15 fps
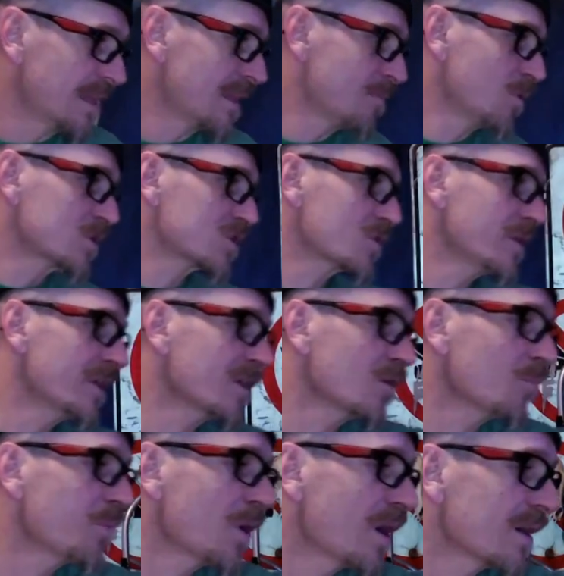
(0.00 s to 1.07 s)
the most
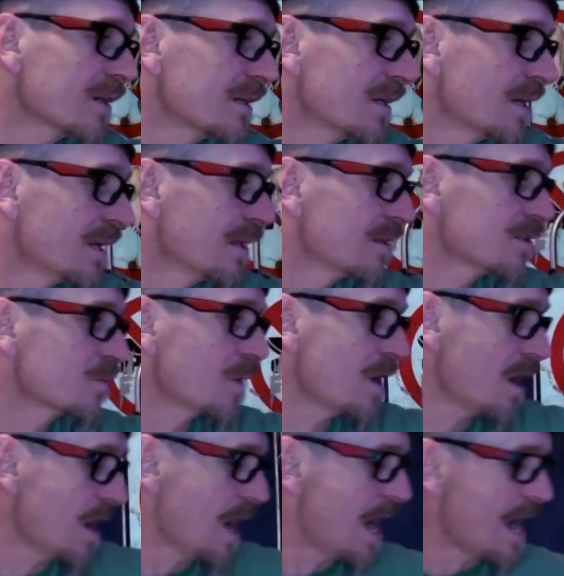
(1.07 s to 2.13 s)
critical part,
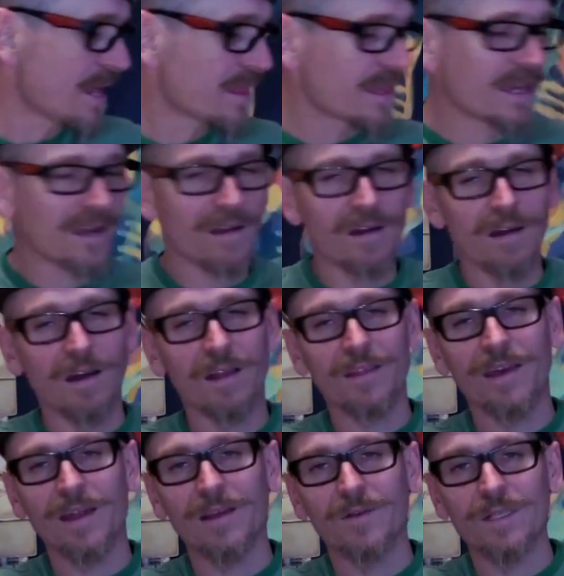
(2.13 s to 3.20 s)
where I think all
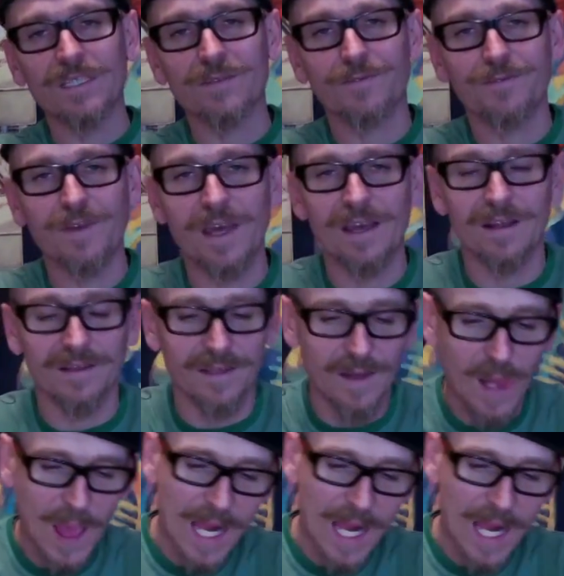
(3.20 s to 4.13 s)
the other ones have failed.